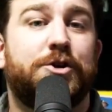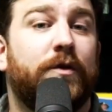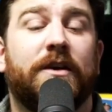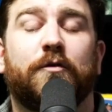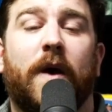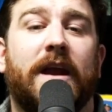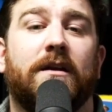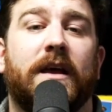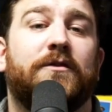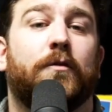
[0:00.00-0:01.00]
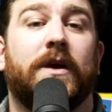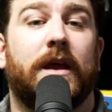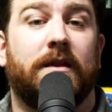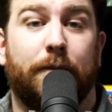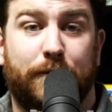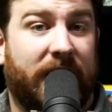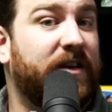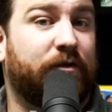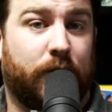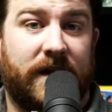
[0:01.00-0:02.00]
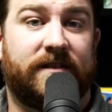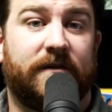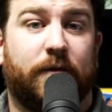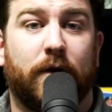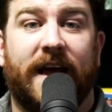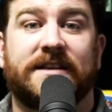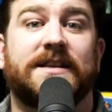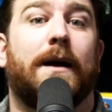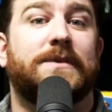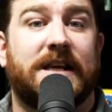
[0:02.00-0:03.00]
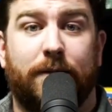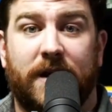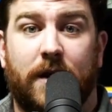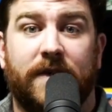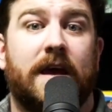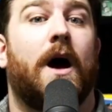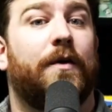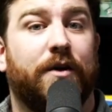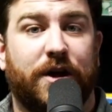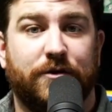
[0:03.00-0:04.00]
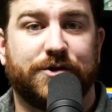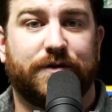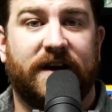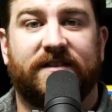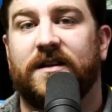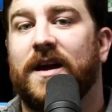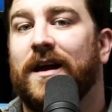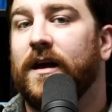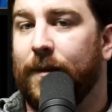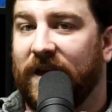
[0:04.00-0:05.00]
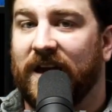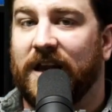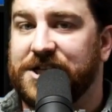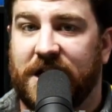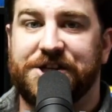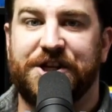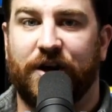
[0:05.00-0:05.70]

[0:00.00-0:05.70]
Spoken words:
Julius Randle is really the biggest reason for that. Tom Thibodeau, the other huge reason, coming in and changing the